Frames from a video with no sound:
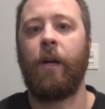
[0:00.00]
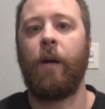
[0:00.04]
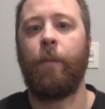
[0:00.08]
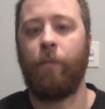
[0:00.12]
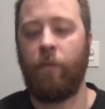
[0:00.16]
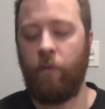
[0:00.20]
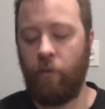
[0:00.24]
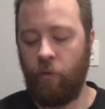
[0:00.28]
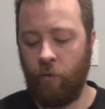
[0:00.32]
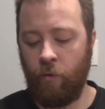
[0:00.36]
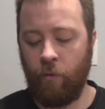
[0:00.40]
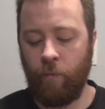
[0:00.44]
it
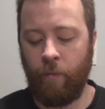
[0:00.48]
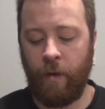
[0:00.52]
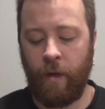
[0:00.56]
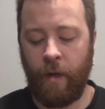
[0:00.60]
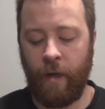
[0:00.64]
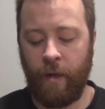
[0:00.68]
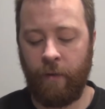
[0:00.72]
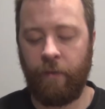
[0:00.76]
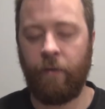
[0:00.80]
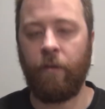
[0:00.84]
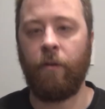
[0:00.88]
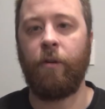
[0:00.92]
up to
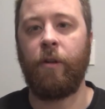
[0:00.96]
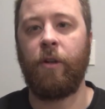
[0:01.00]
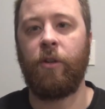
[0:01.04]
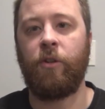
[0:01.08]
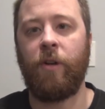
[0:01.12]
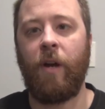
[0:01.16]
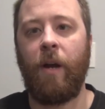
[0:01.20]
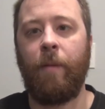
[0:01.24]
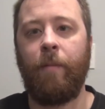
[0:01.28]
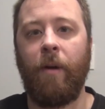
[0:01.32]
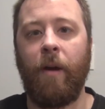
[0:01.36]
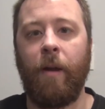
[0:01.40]
my Sony
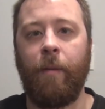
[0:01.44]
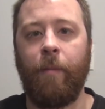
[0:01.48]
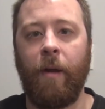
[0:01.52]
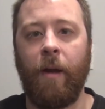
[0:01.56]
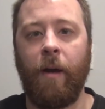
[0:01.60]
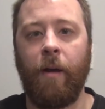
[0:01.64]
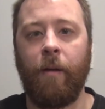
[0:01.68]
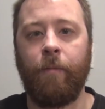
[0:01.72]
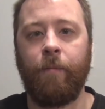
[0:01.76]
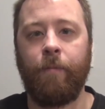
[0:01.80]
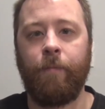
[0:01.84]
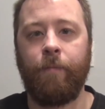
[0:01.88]
tripod
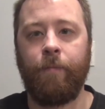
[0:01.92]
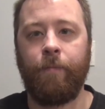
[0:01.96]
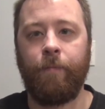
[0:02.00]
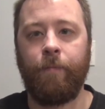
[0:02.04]
mount.